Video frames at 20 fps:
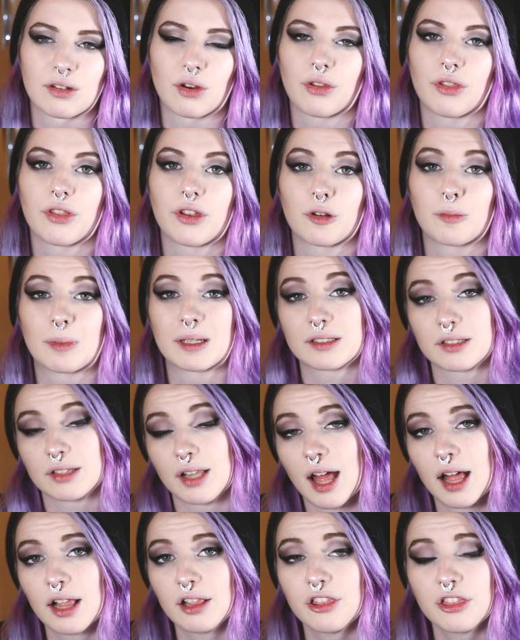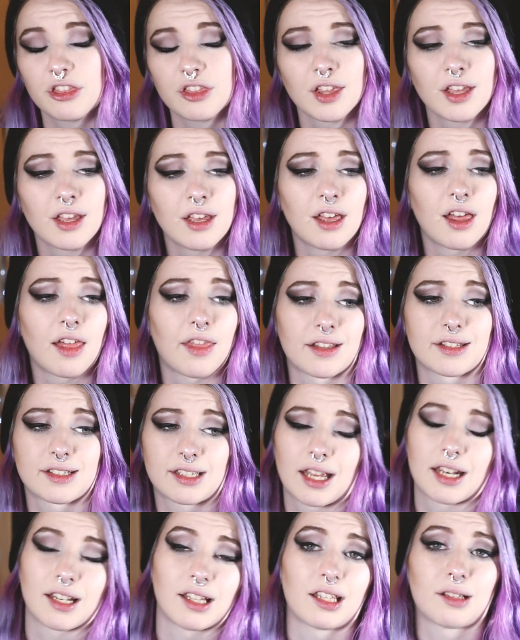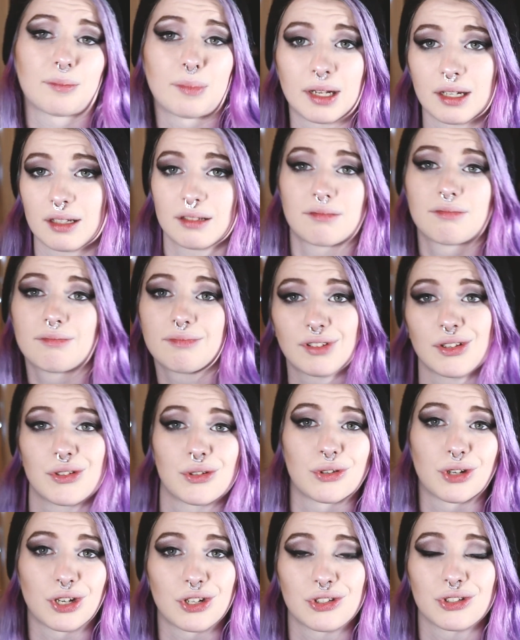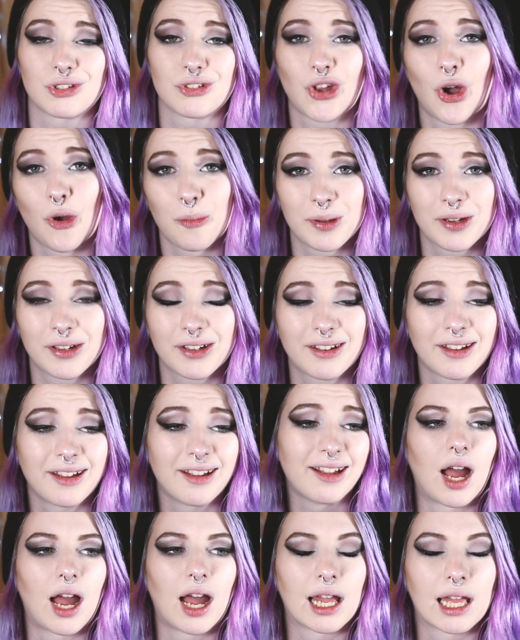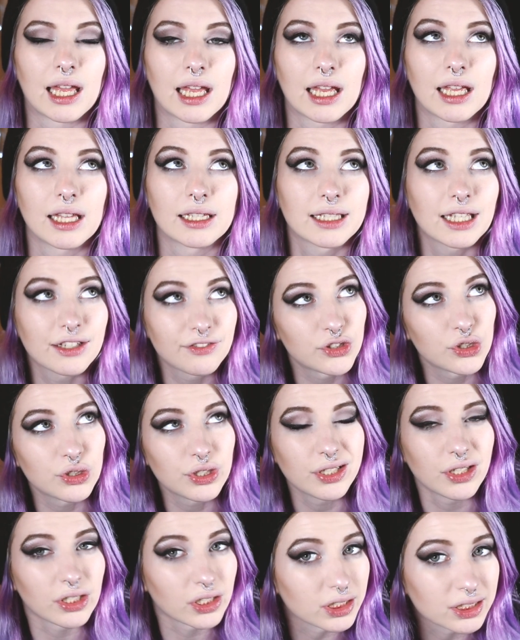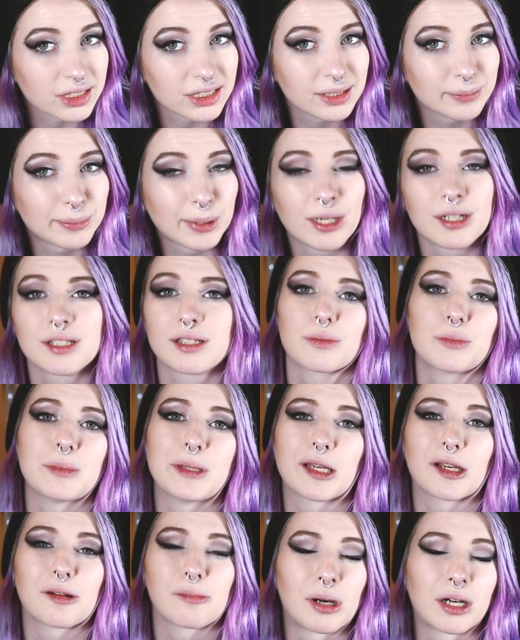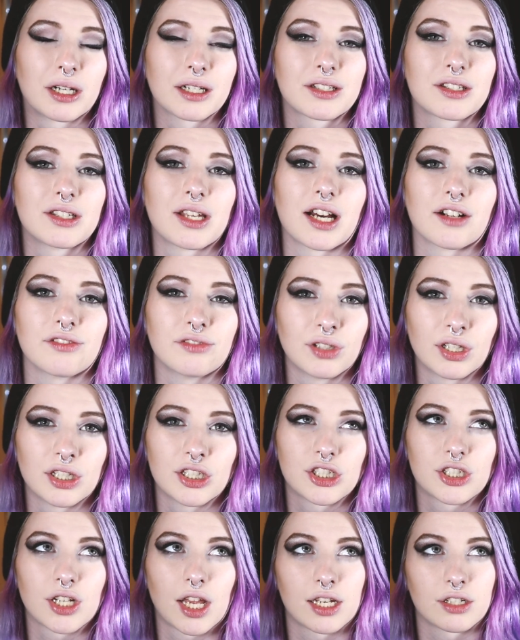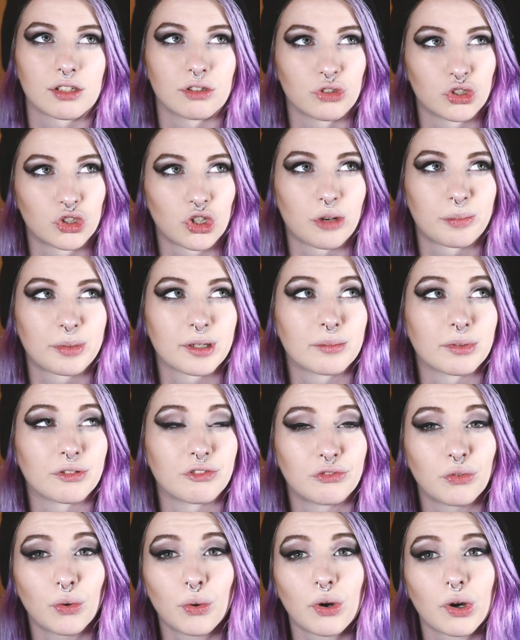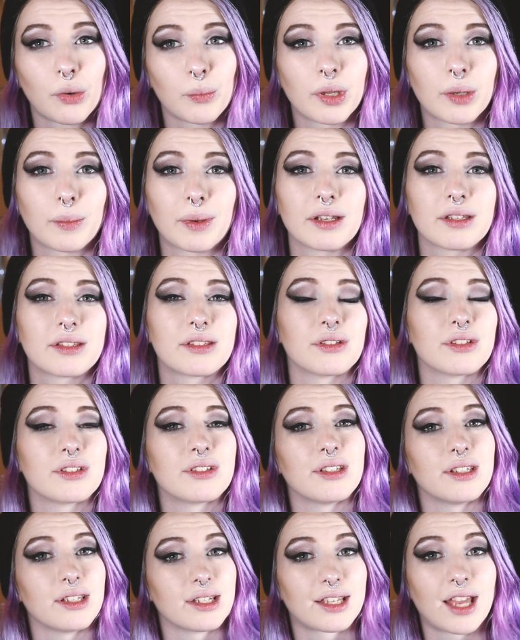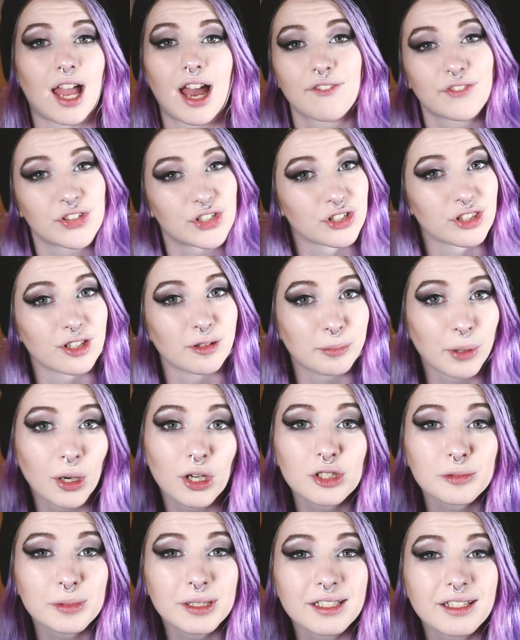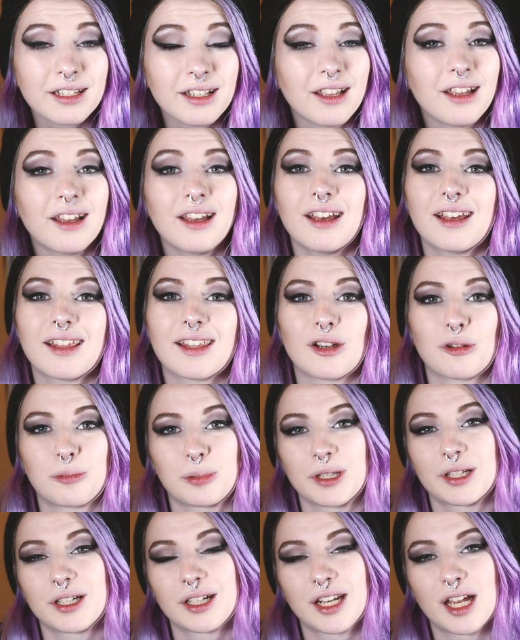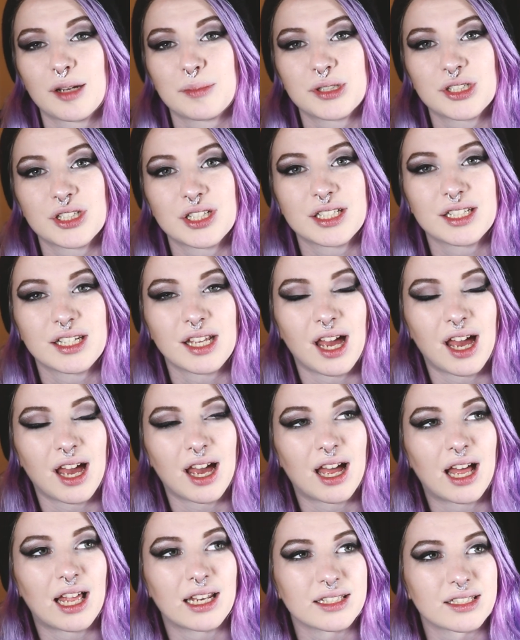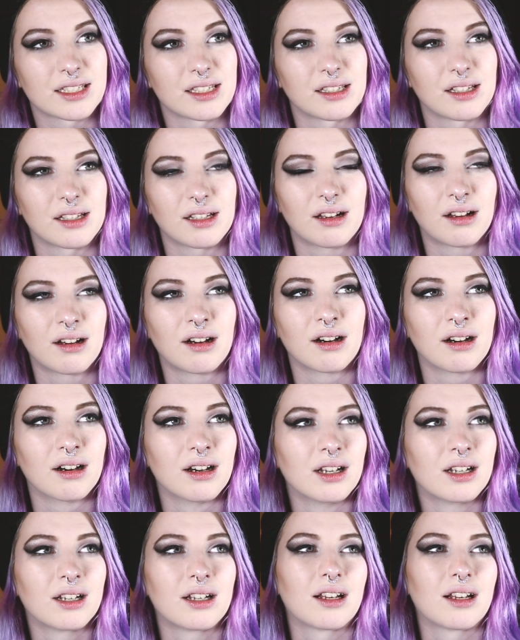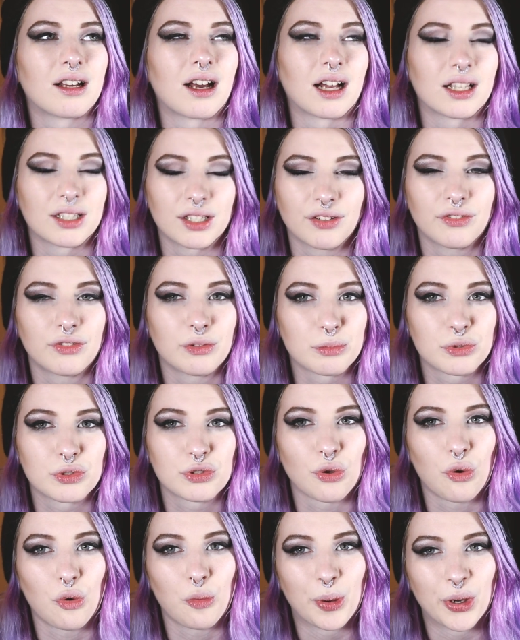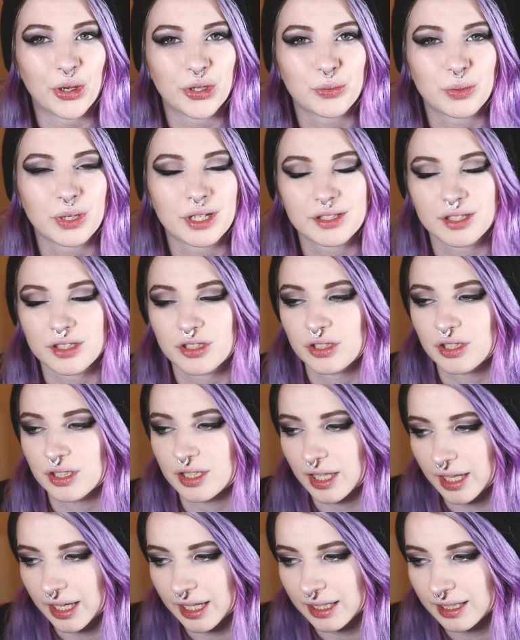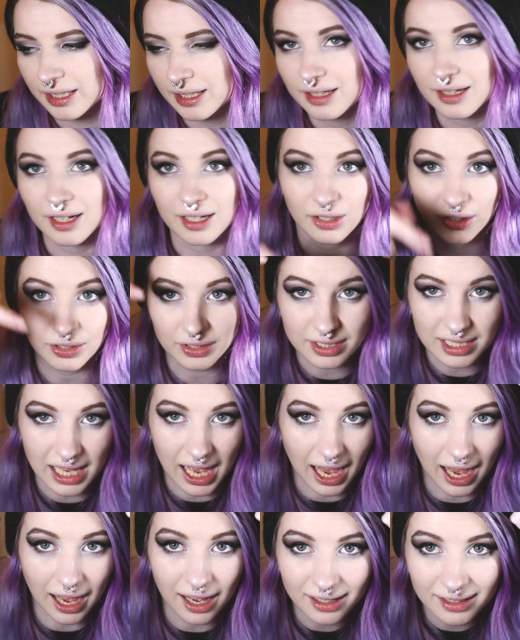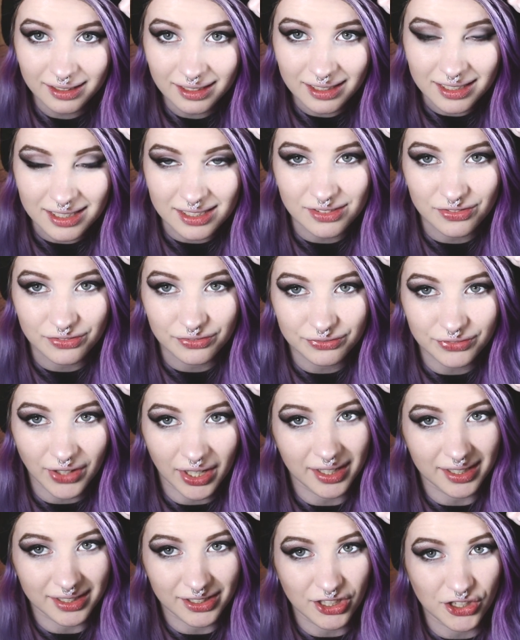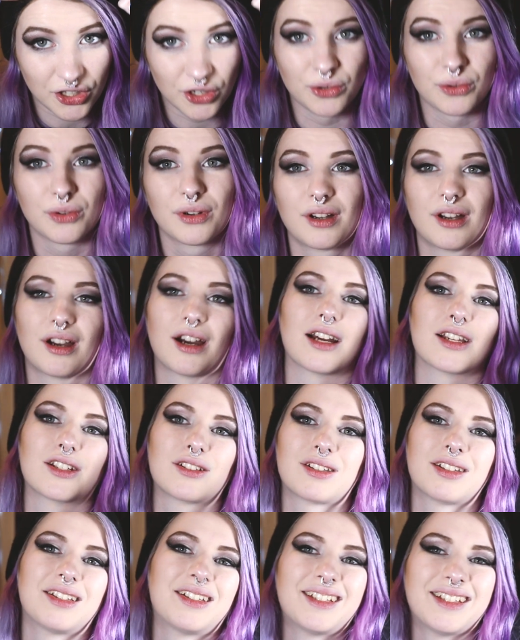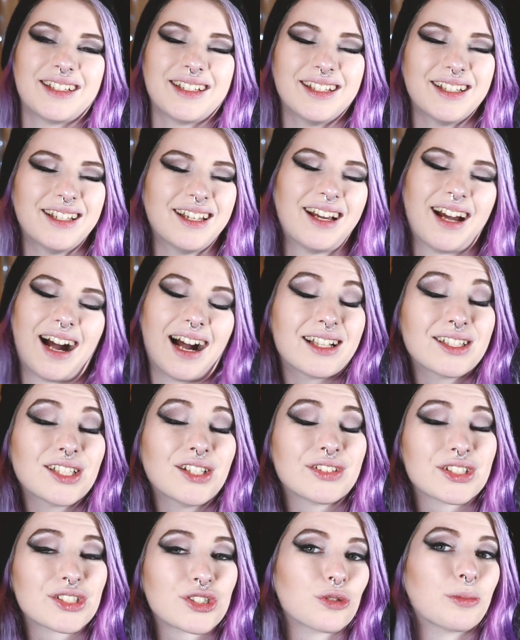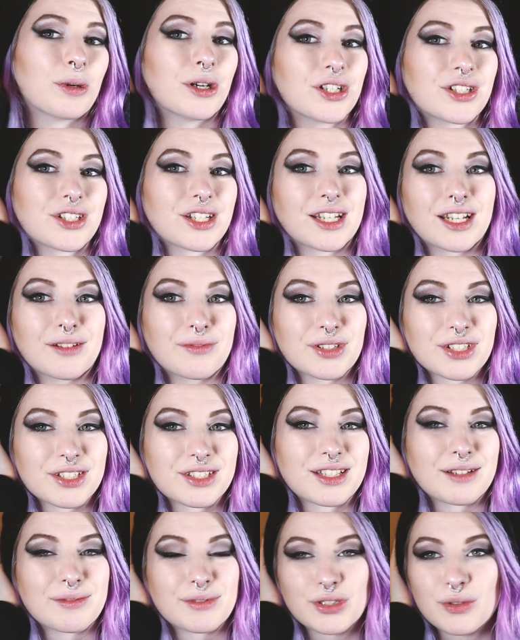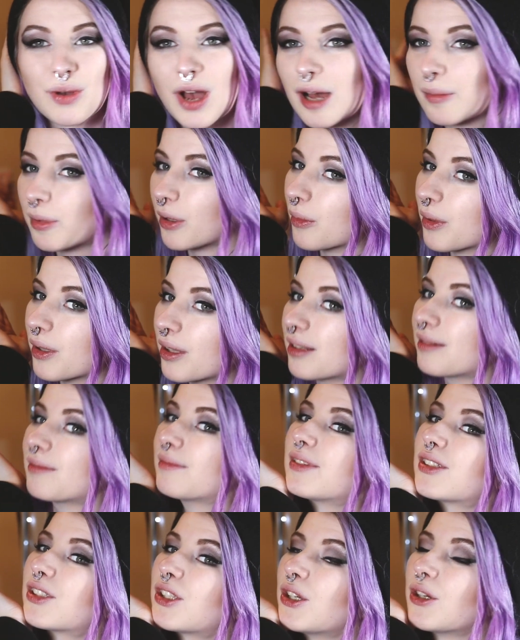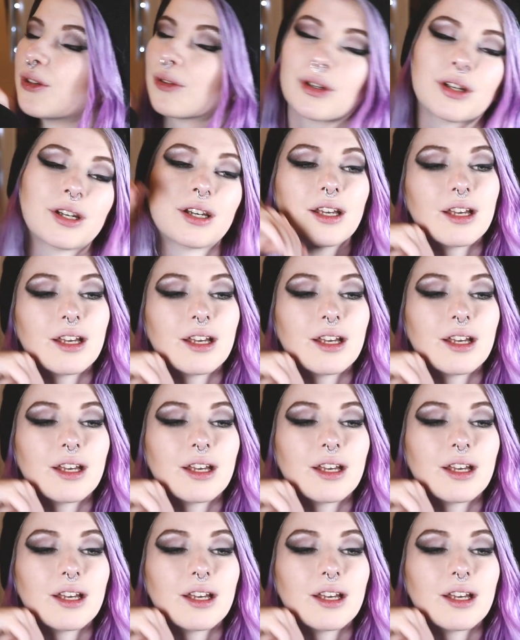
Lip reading: on their mental health. That's kind of like my dissertation topic. I left uni early because I was meeting Mark to have lunch and go shopping before we went to see Catfish and the Ballman. They were playing in Aberdeen, and I love them so much. We had such a good night. I got this hat. It's fucking cute. I love it so much, and I'm so happy with it. It's cute.